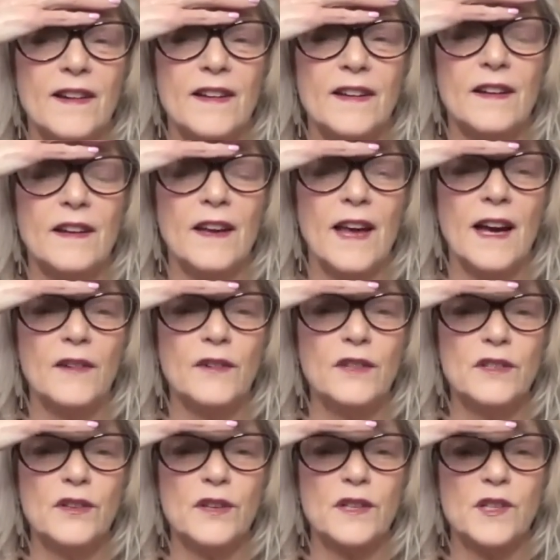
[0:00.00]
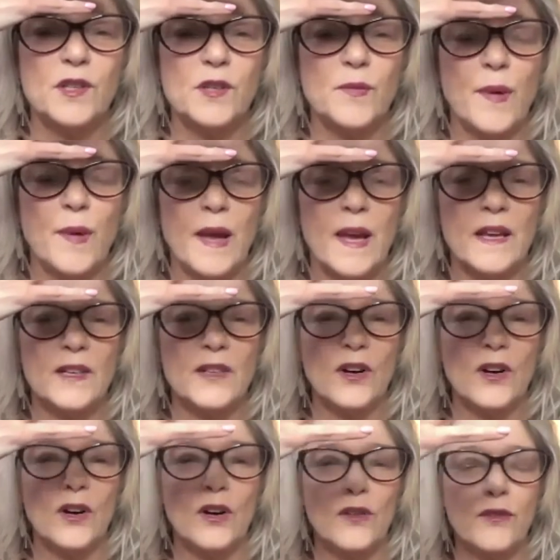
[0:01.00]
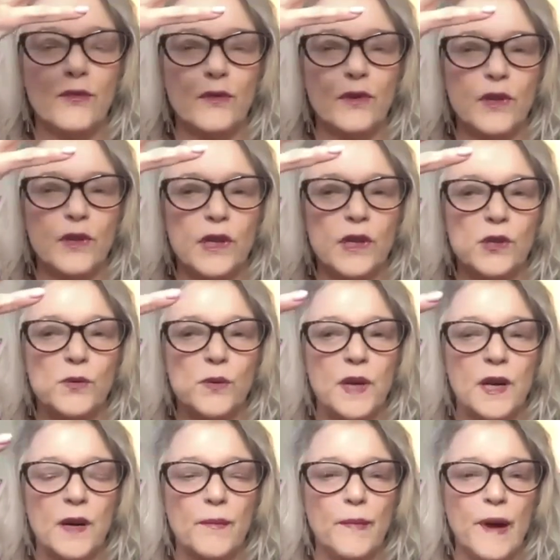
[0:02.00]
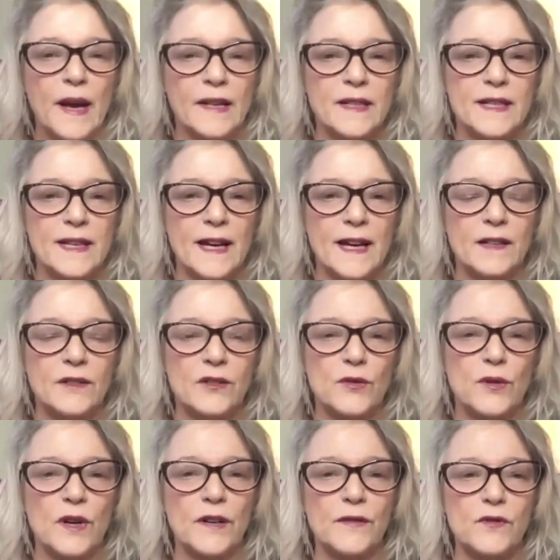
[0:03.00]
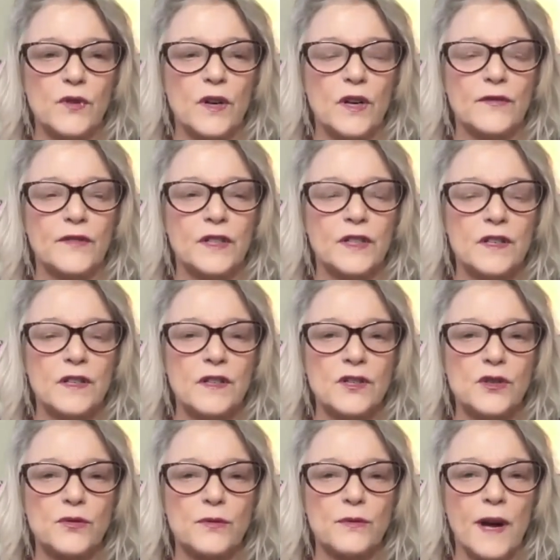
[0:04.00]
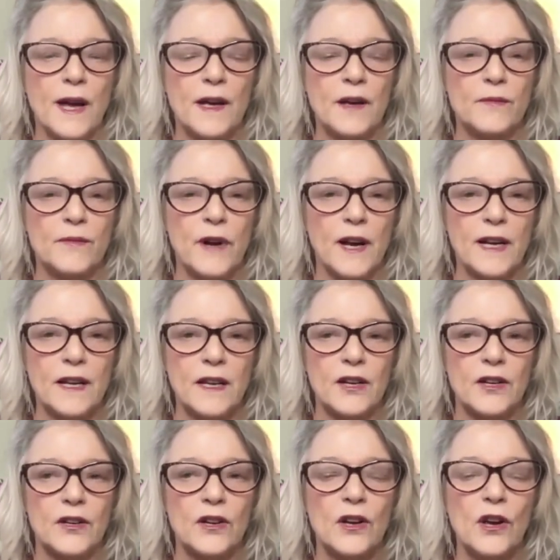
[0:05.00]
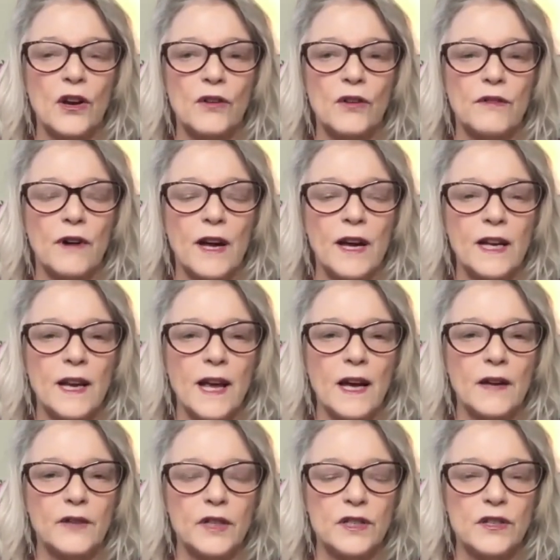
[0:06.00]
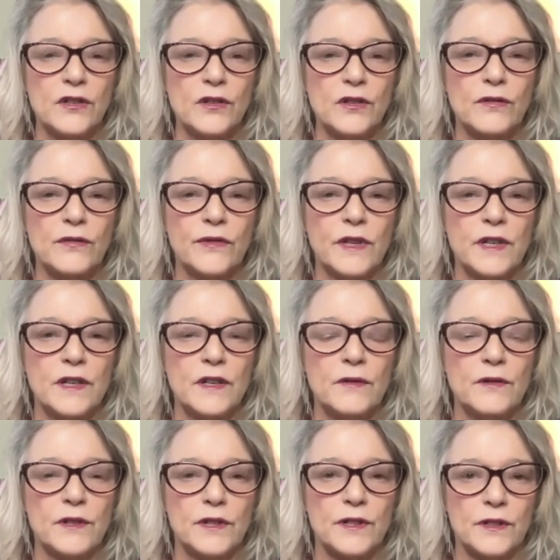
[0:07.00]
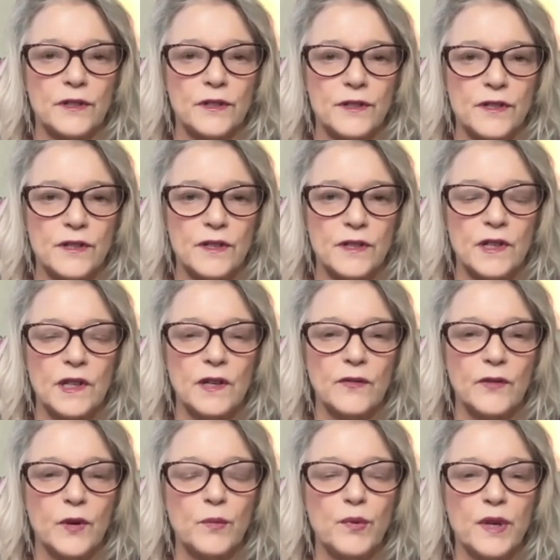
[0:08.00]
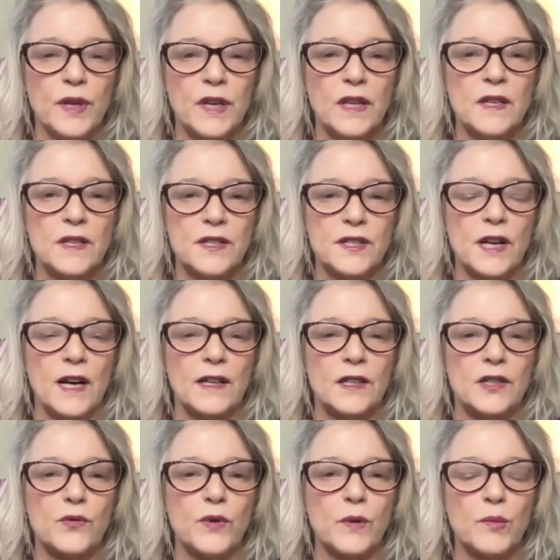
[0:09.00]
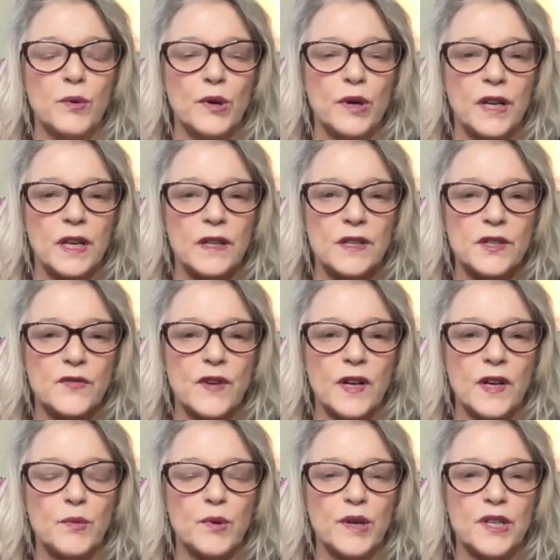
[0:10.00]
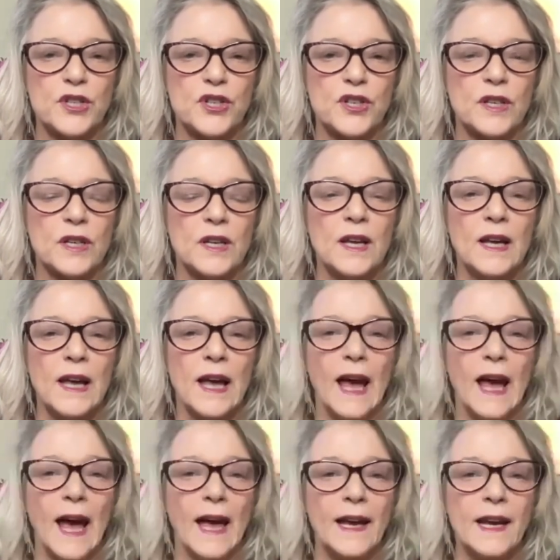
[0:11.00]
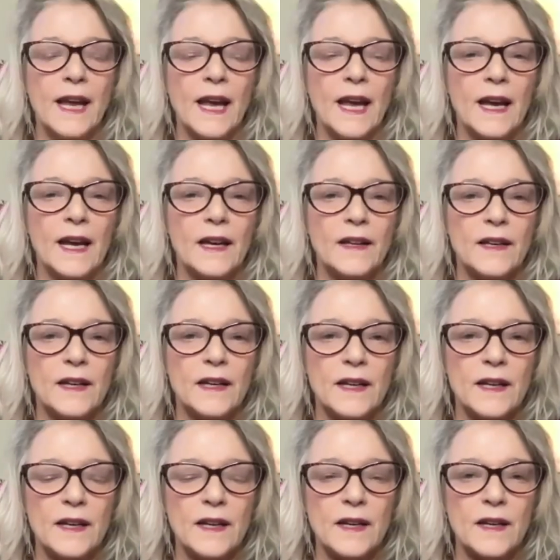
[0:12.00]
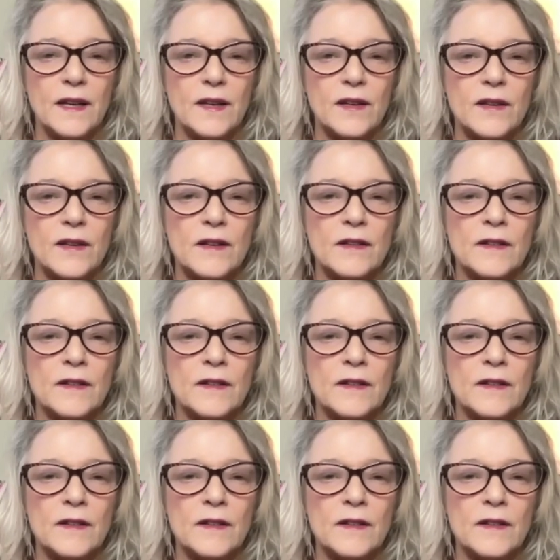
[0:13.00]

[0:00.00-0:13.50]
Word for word: and allow it to expand all through you as we come back down 1212 into this realm right here, right now into the 3D world. We bring this knowledge, we bring this vibration, inhaling.